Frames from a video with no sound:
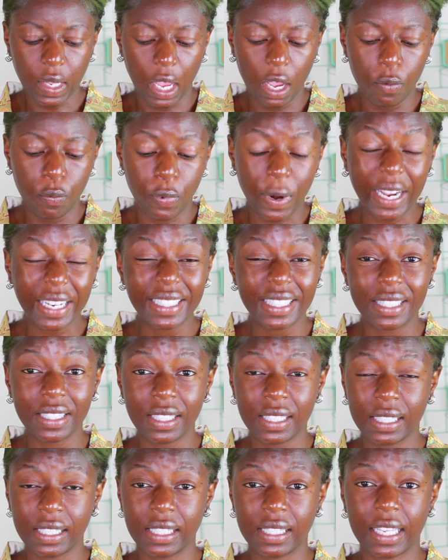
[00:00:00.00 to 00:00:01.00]
It
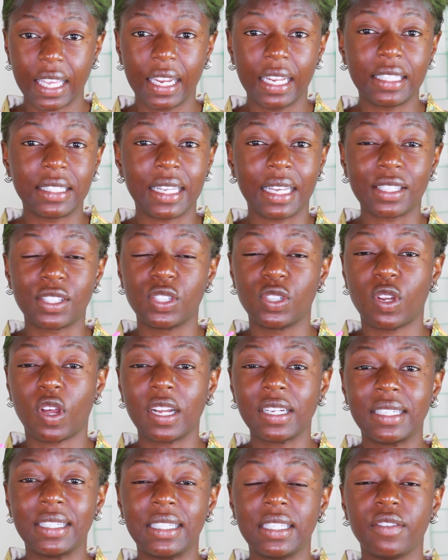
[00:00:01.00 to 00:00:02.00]
brightens your skin. It does
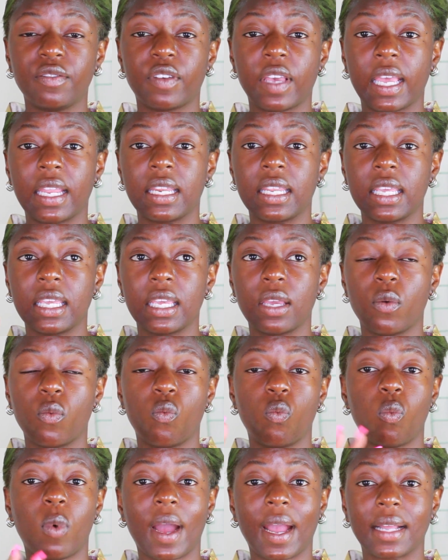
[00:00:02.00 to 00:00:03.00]
not leave any
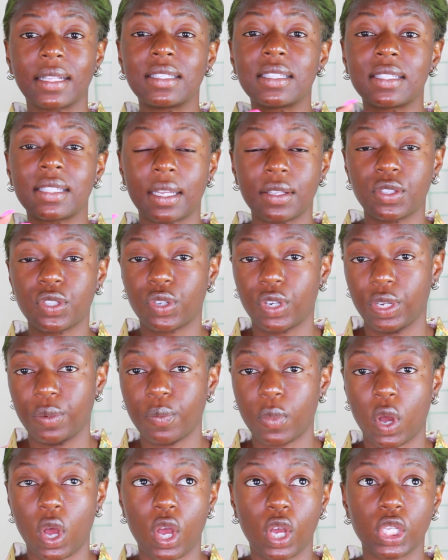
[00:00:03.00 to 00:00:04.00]
white sunscreen
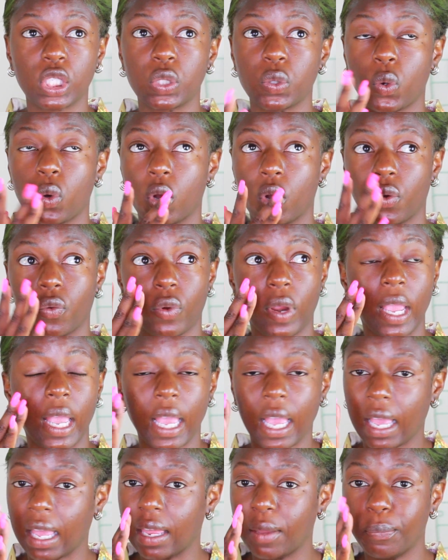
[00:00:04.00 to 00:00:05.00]
marks or
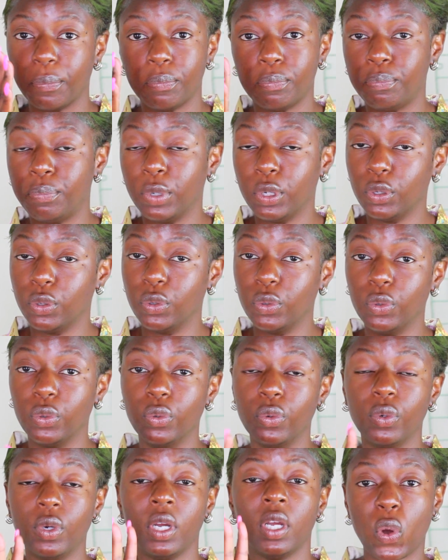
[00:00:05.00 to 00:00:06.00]
gray,
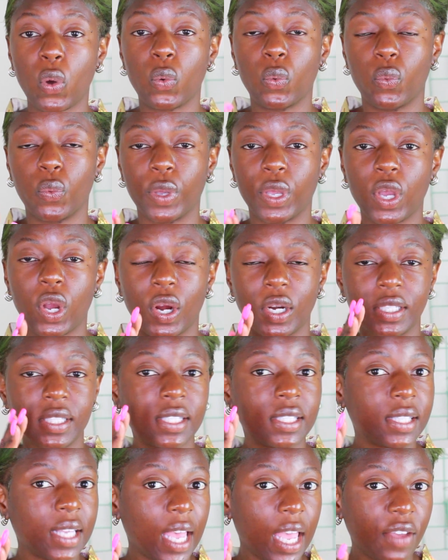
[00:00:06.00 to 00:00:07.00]
blue. So we are
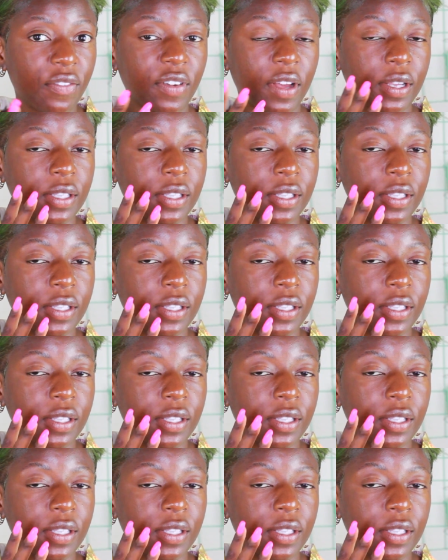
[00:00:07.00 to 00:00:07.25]
safe.